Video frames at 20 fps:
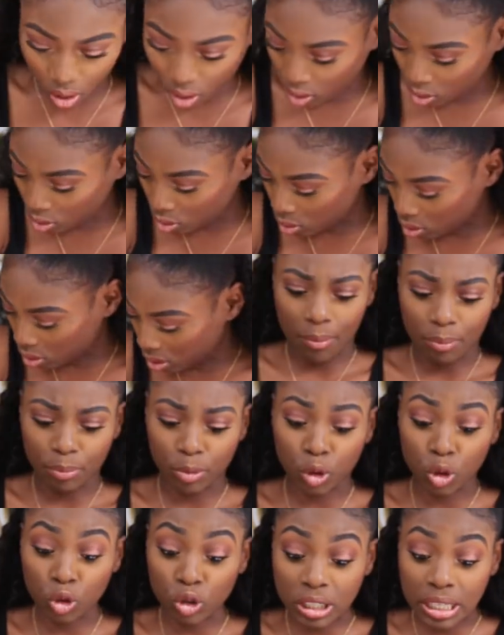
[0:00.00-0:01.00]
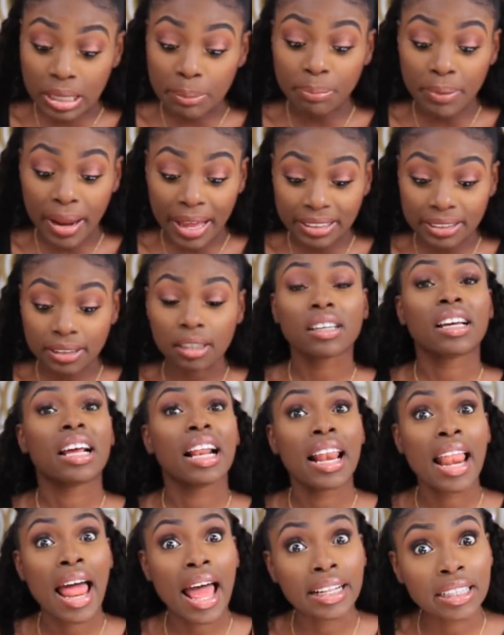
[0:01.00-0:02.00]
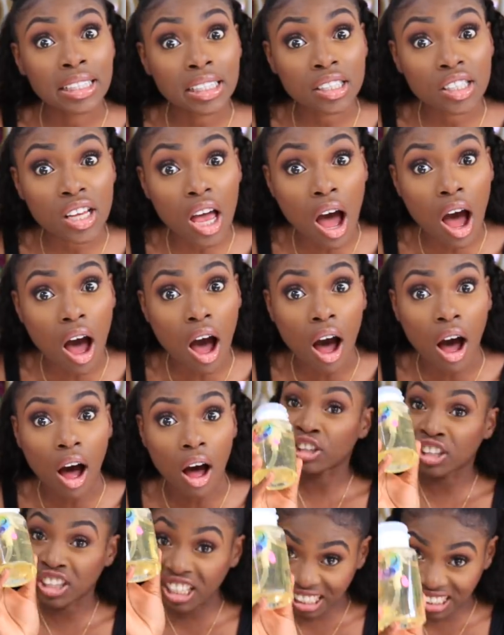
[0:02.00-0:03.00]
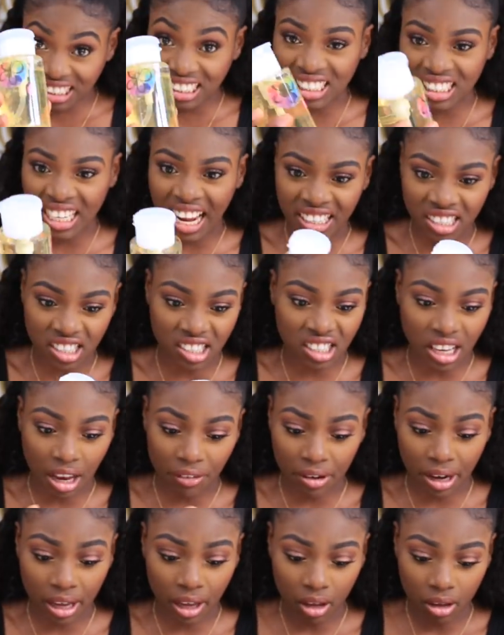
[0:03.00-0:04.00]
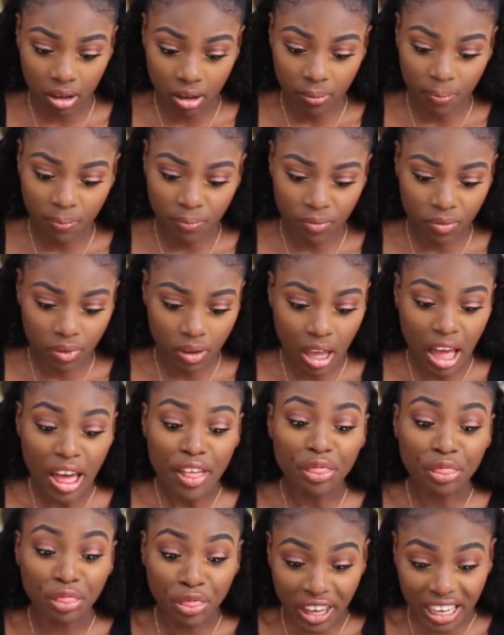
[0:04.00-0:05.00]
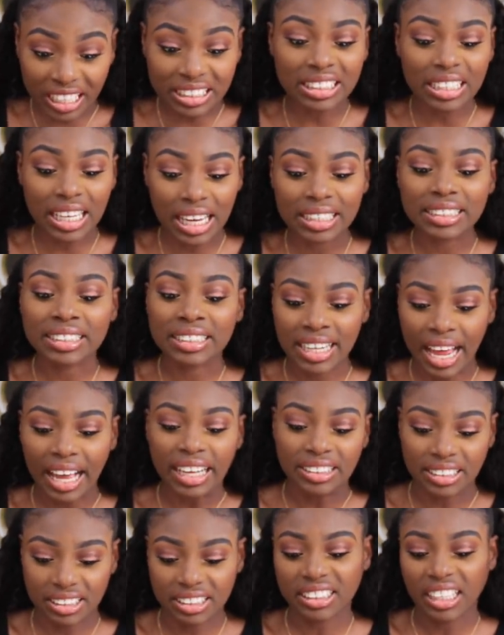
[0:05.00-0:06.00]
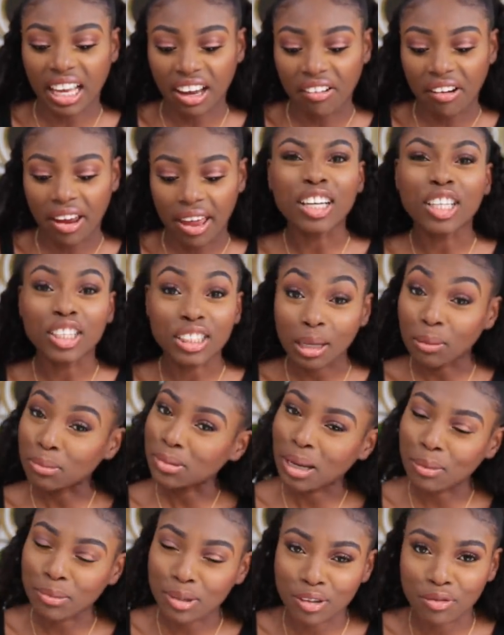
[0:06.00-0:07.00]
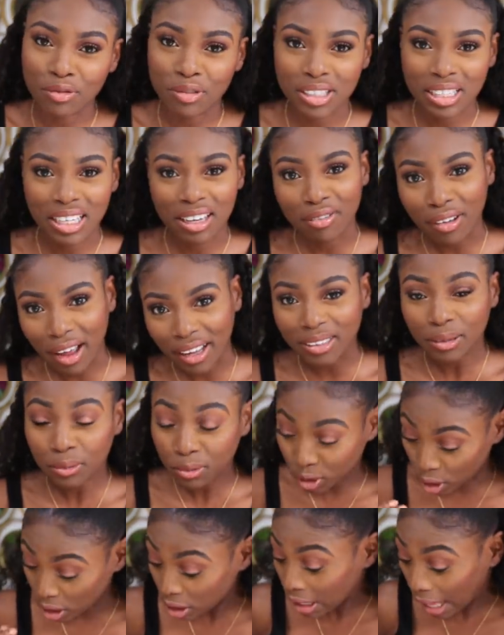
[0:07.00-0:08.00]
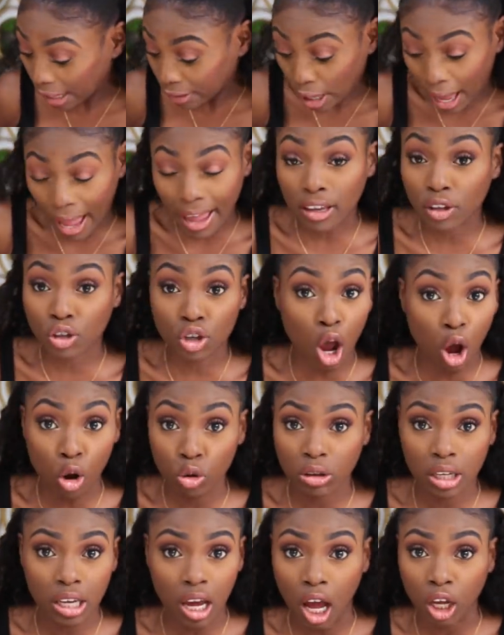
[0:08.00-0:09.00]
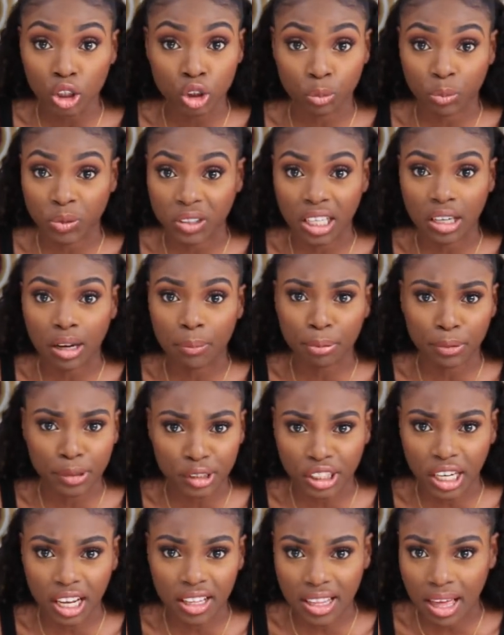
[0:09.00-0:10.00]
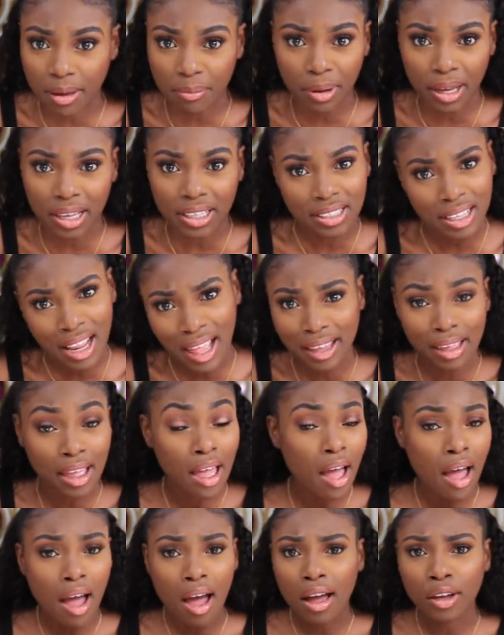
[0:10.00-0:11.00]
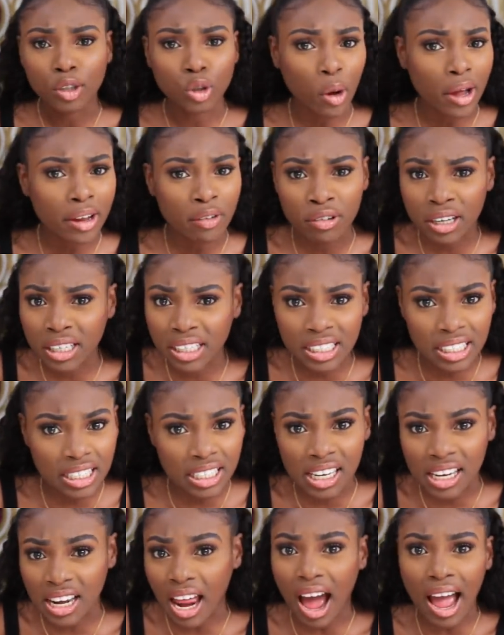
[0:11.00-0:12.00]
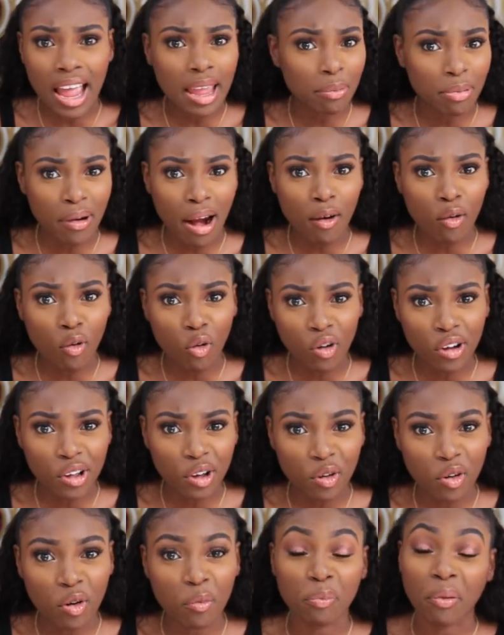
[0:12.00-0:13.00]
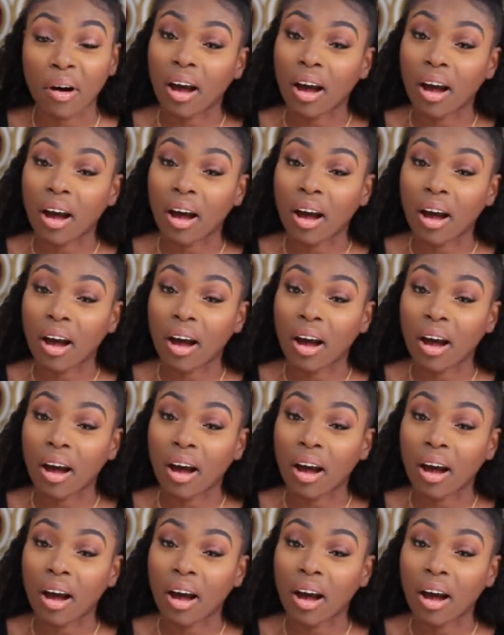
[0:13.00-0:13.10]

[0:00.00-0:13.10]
Oh, a beauty blender cleanser. This is necessary. This is necessary. Because sometimes you receive items, like I totally 100% appreciate them, but it's like, do I really need an eyebrow oil?